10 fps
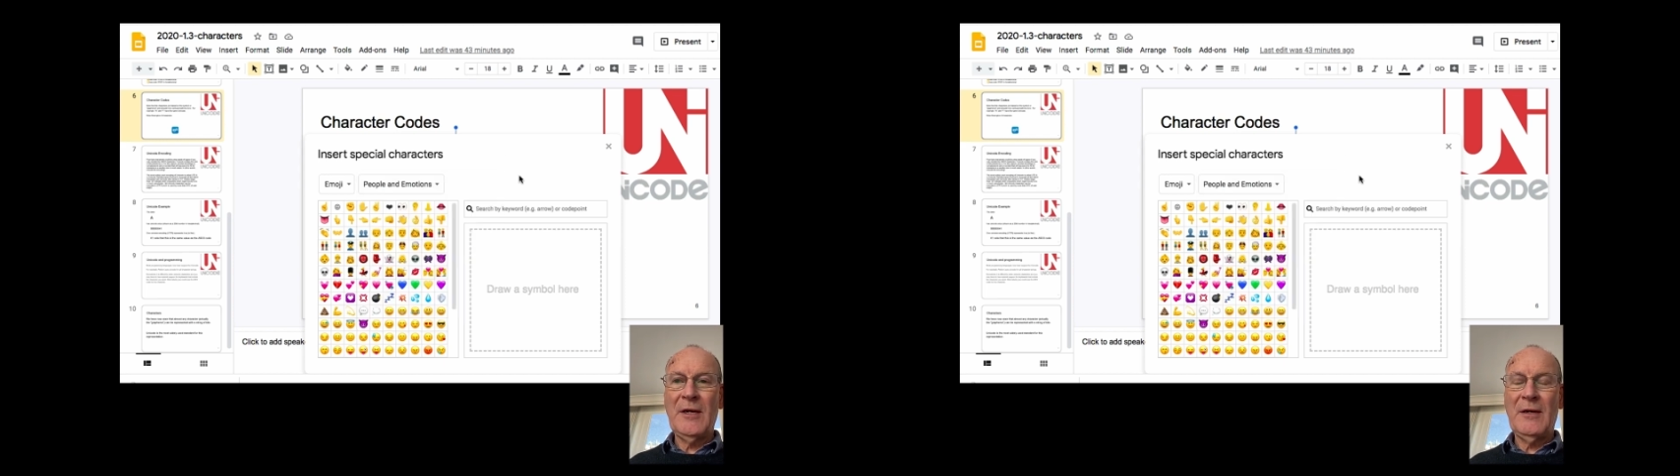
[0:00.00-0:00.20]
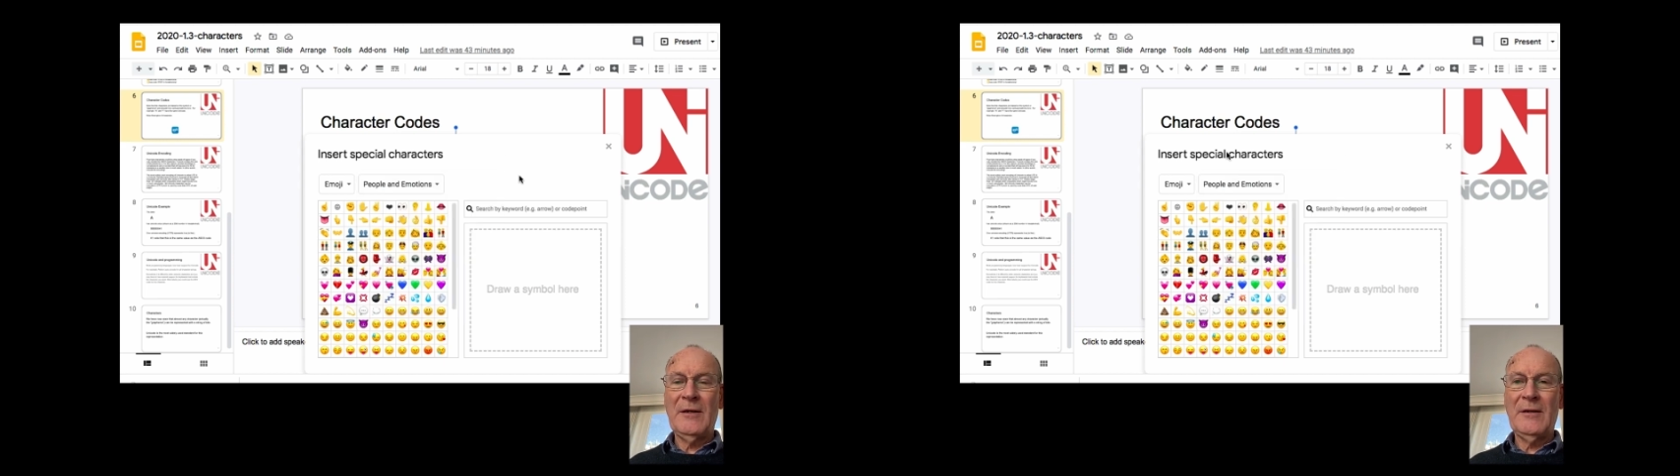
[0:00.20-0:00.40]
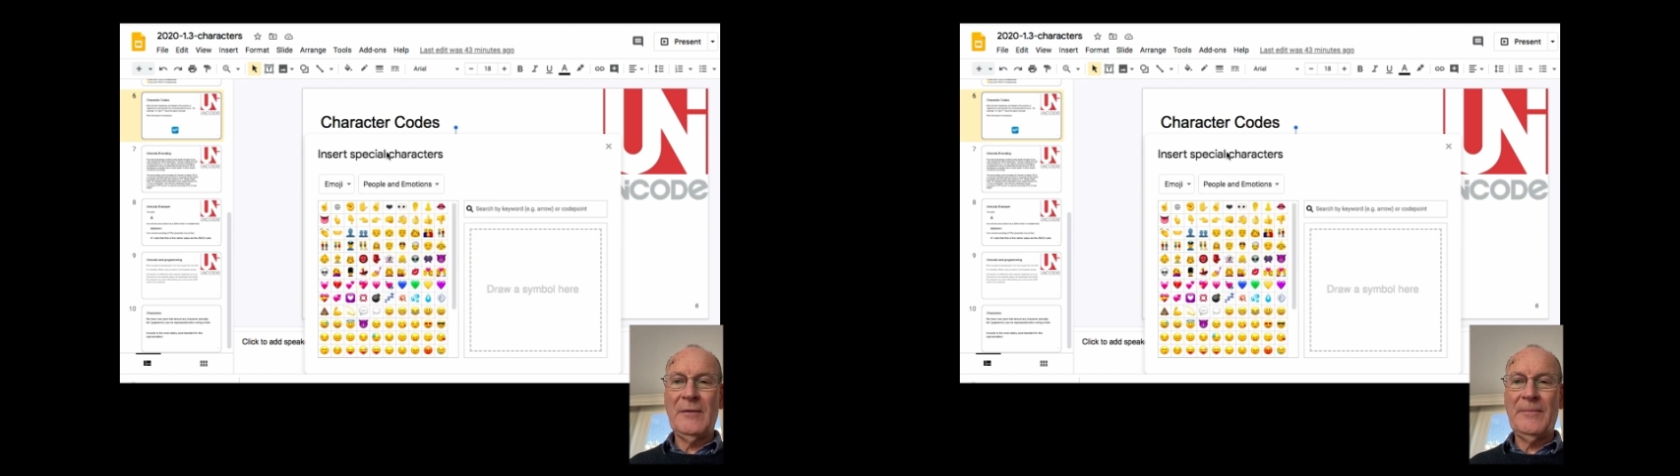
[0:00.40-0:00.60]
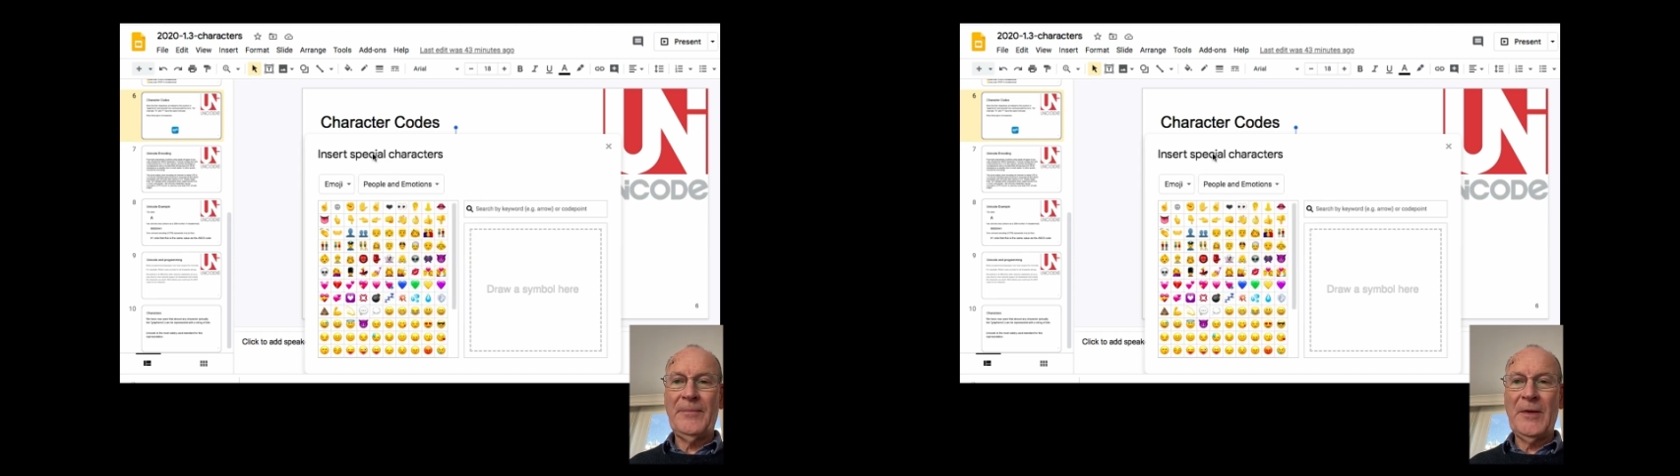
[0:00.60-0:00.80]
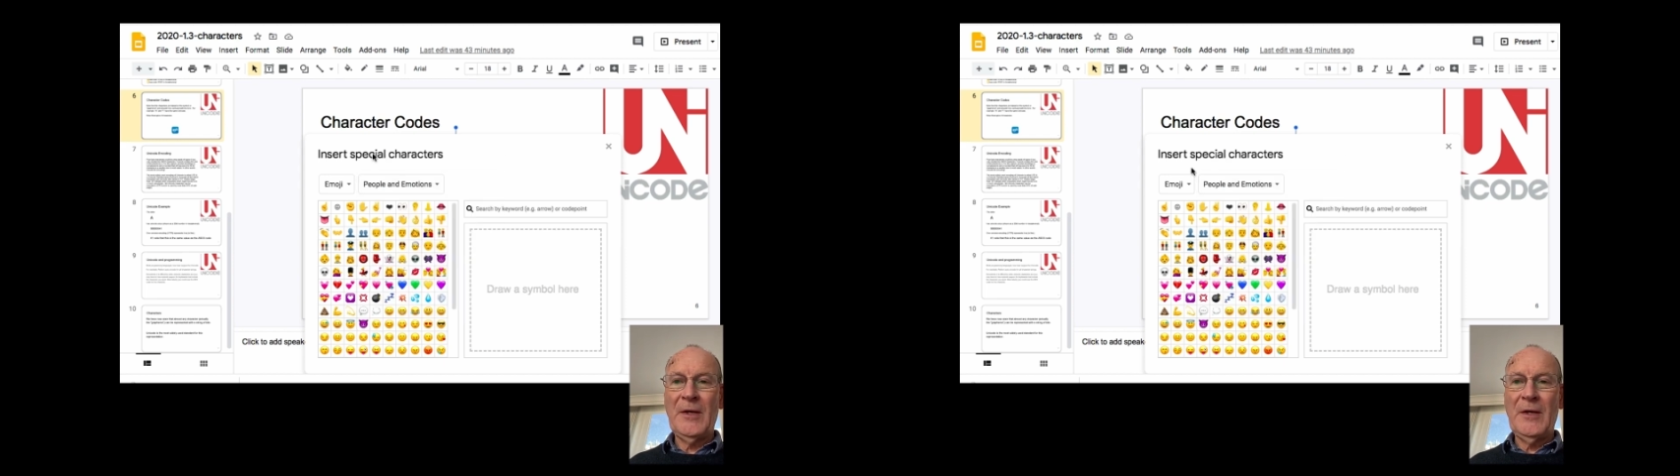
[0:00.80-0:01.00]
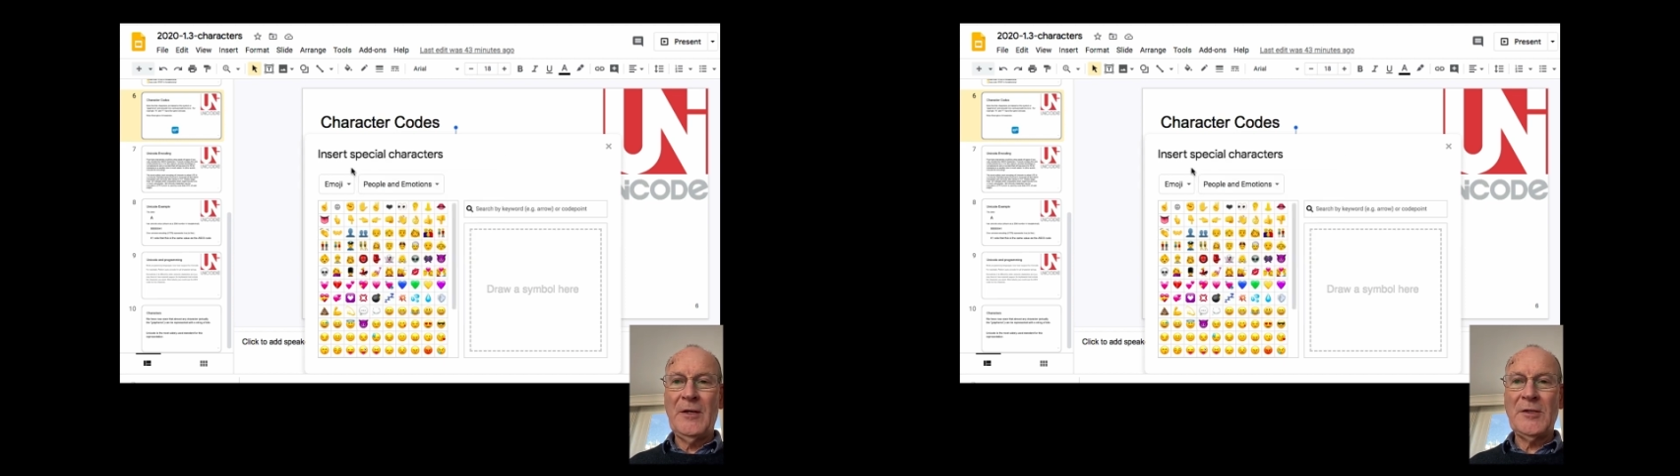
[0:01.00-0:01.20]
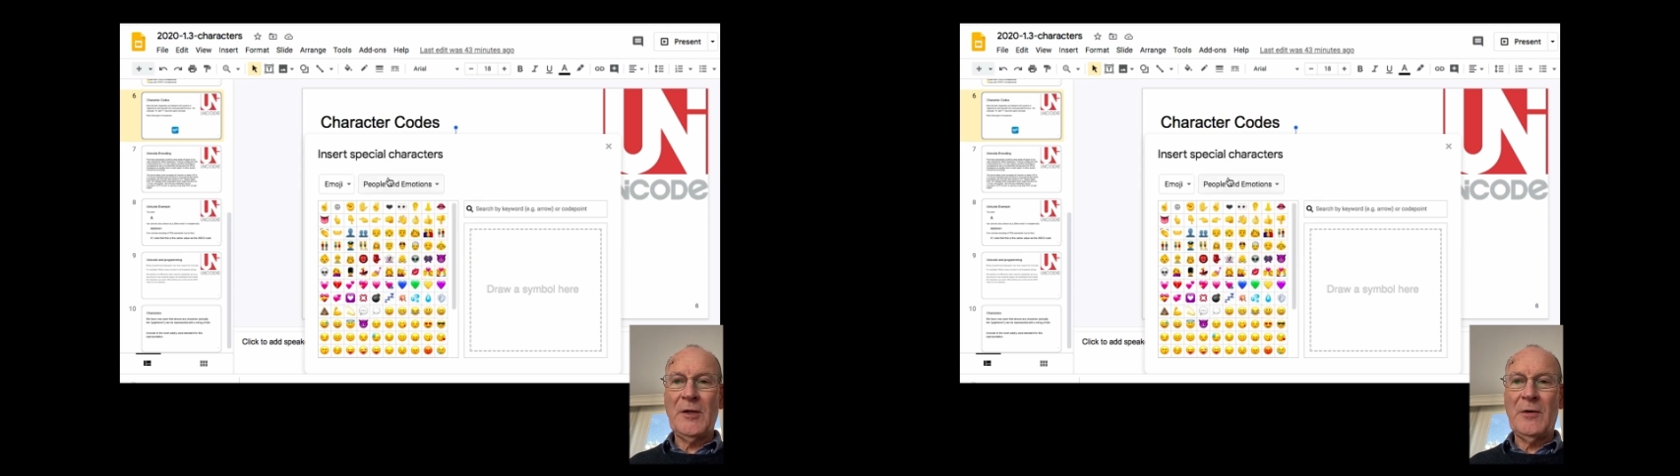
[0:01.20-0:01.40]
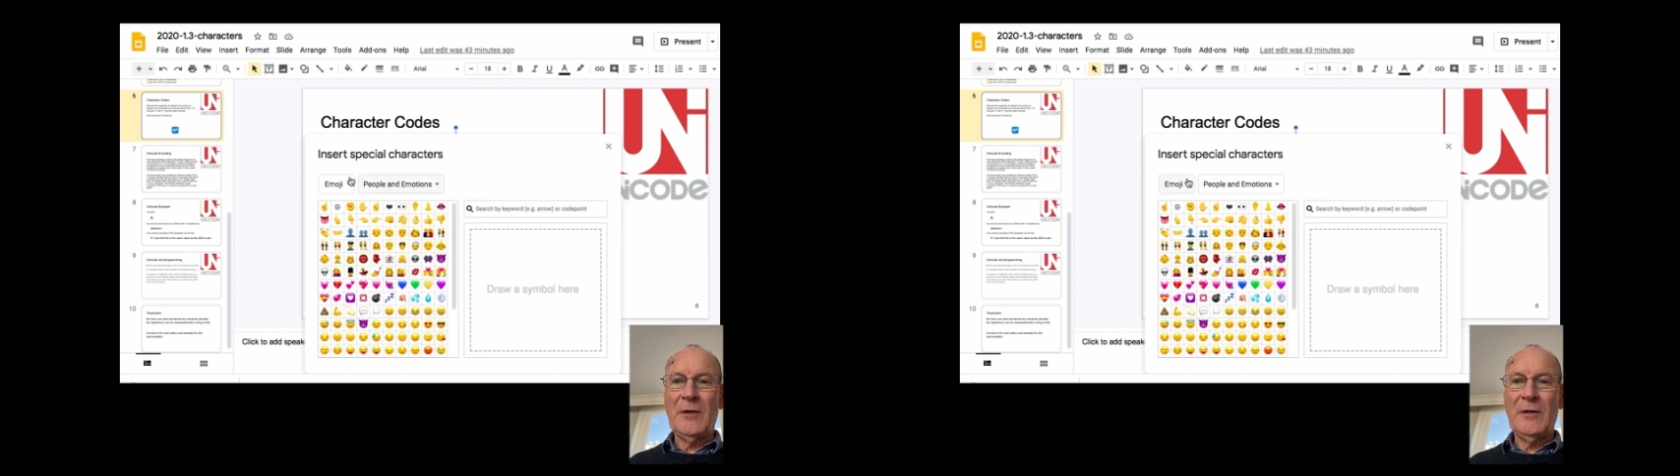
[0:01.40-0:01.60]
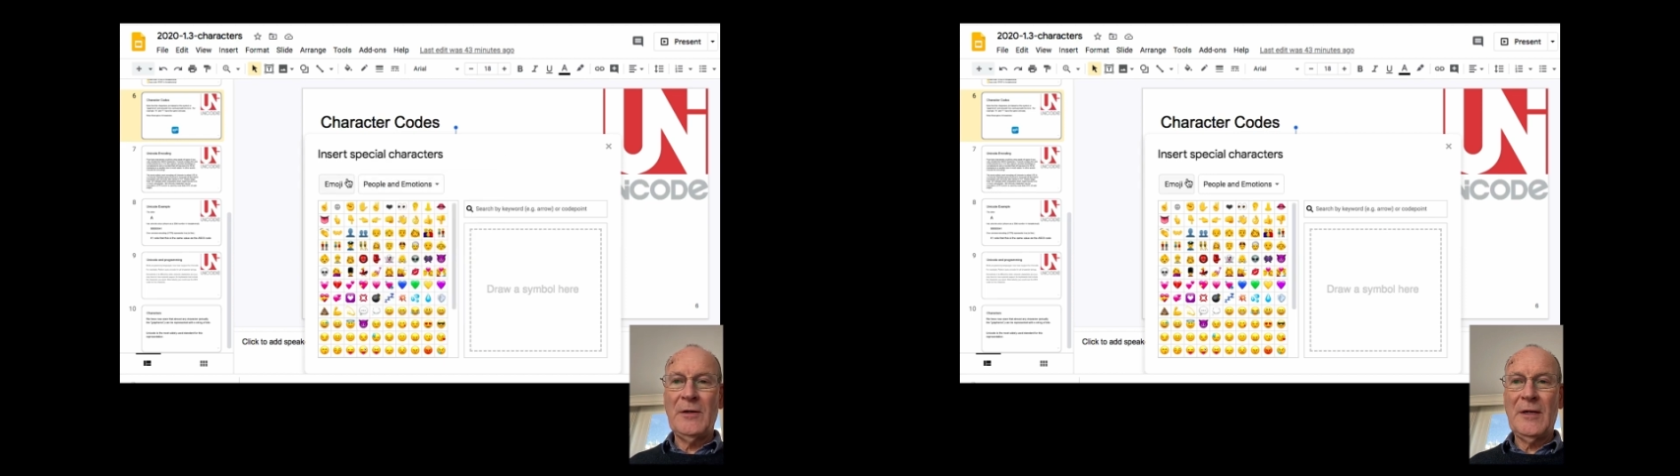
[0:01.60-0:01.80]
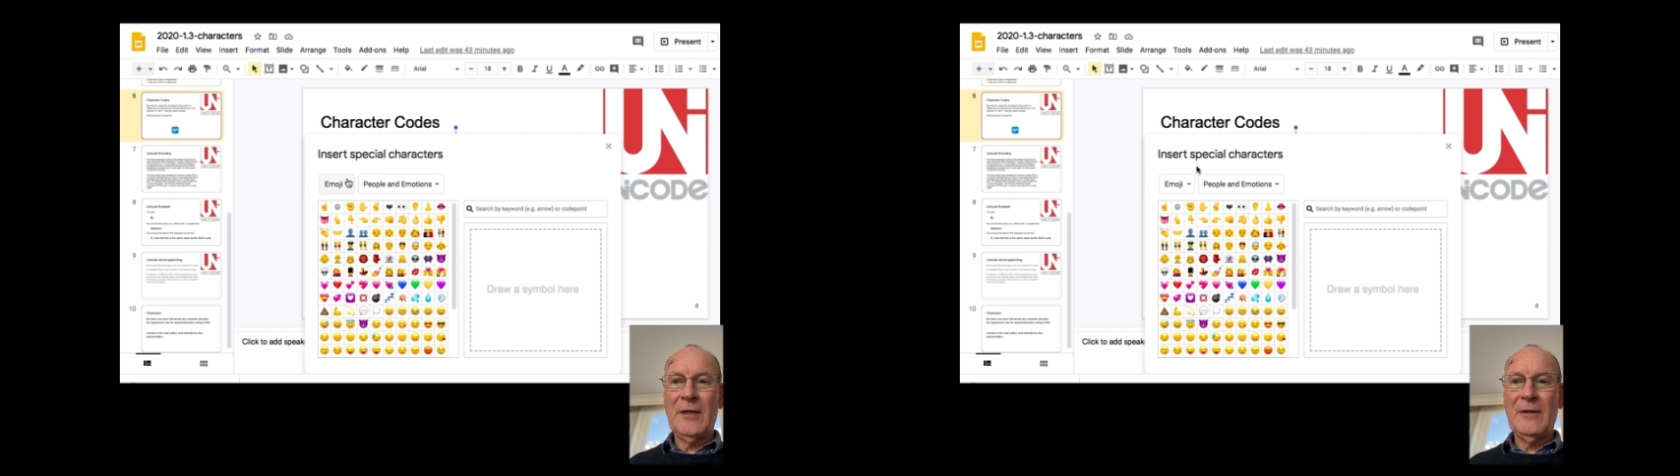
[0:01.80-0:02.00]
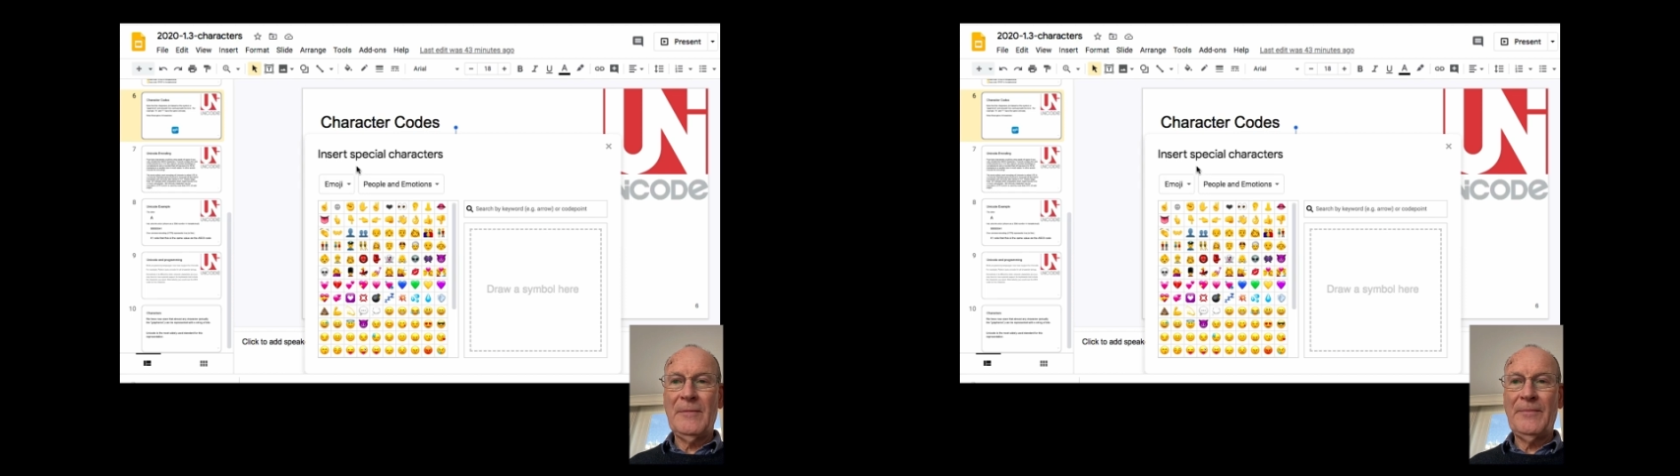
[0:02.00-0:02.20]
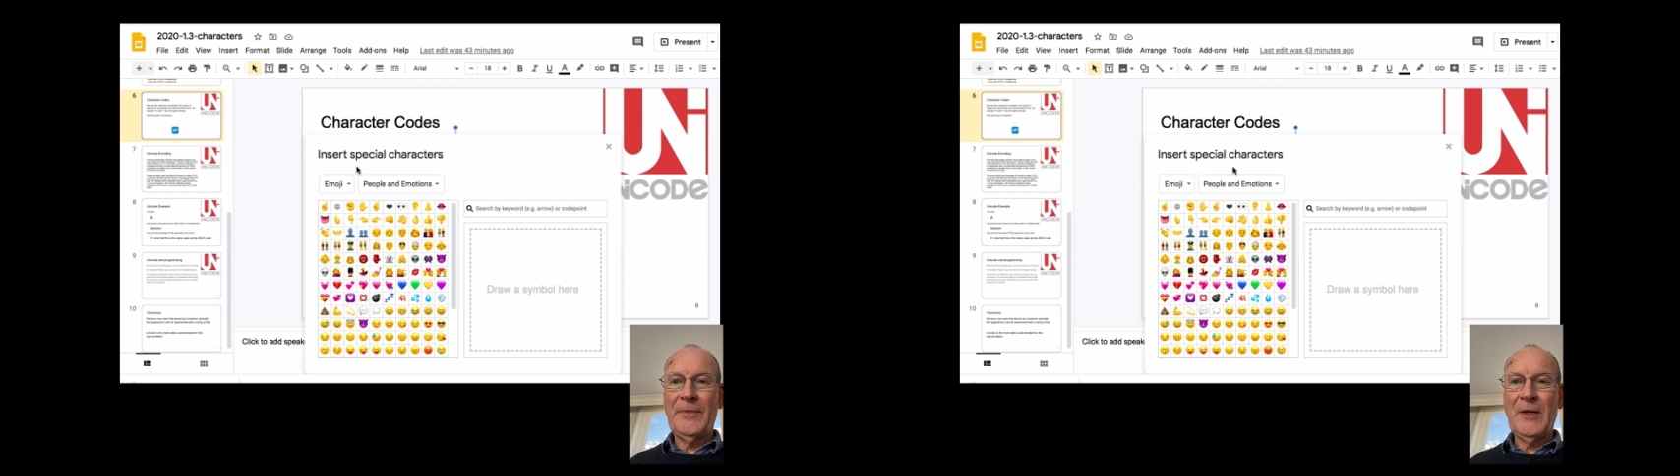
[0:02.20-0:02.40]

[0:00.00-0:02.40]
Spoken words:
and so on.